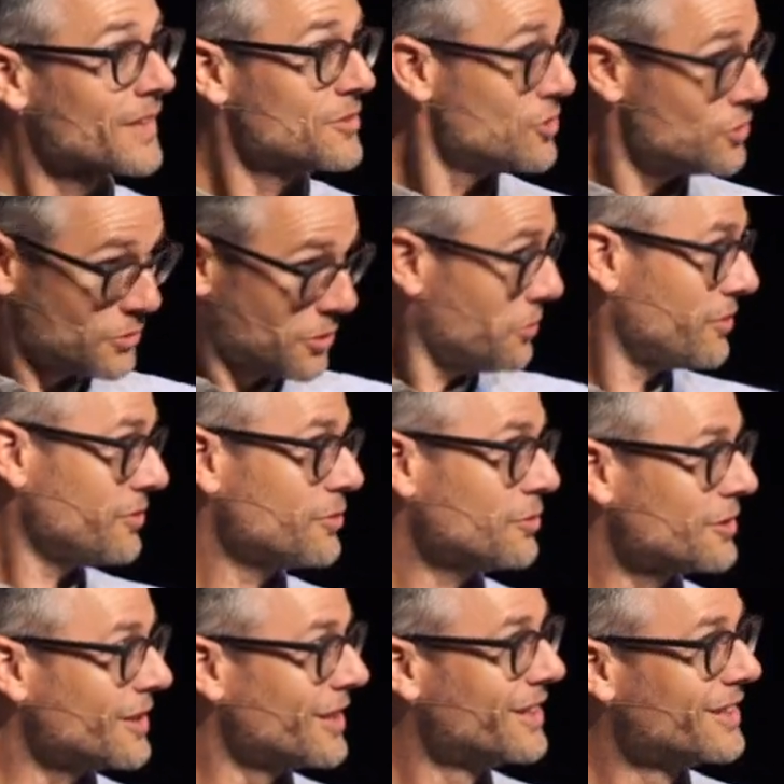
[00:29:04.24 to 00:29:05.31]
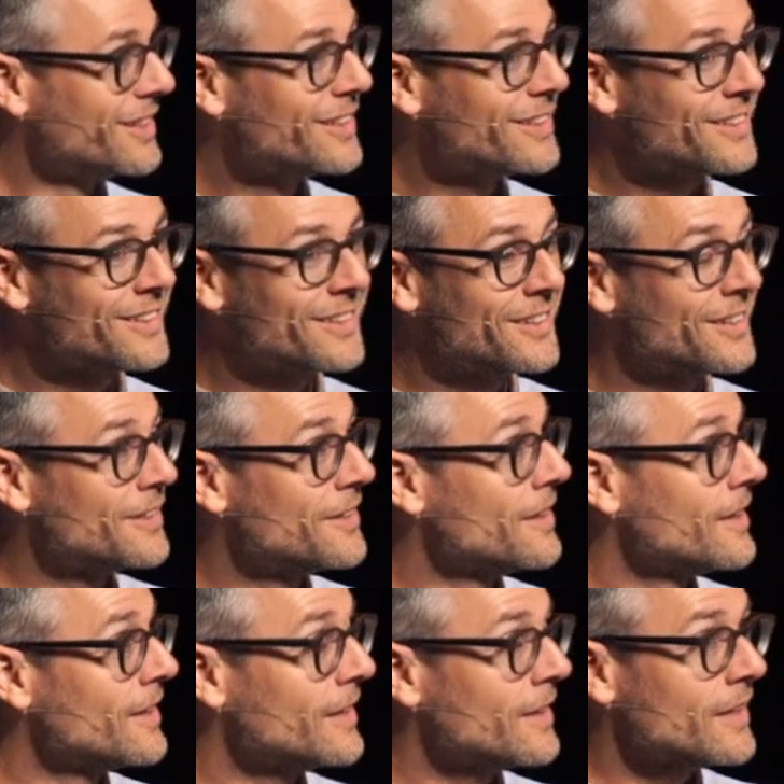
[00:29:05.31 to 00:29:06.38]
Do you know the story?
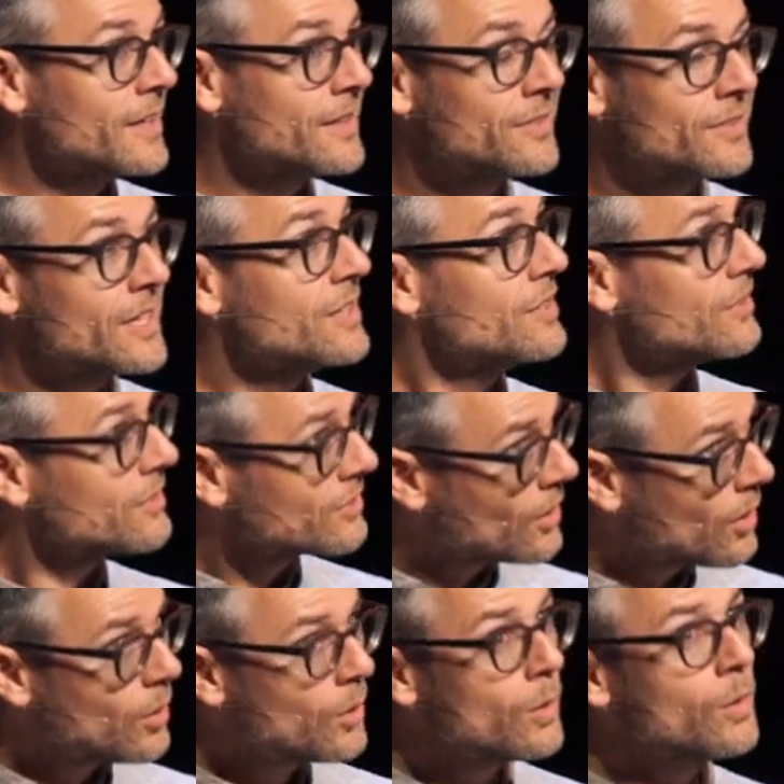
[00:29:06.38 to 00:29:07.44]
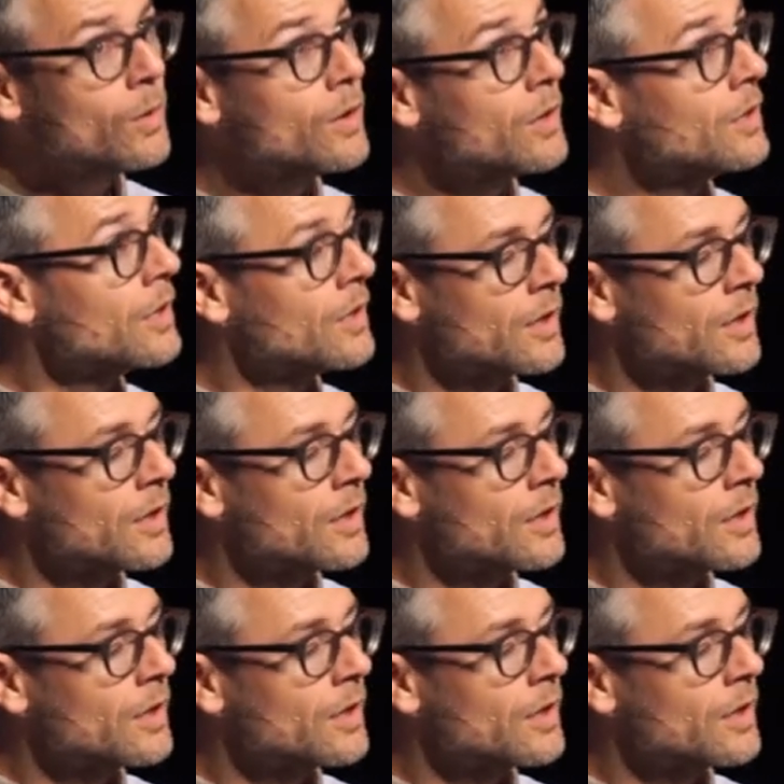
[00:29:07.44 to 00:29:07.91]
He's so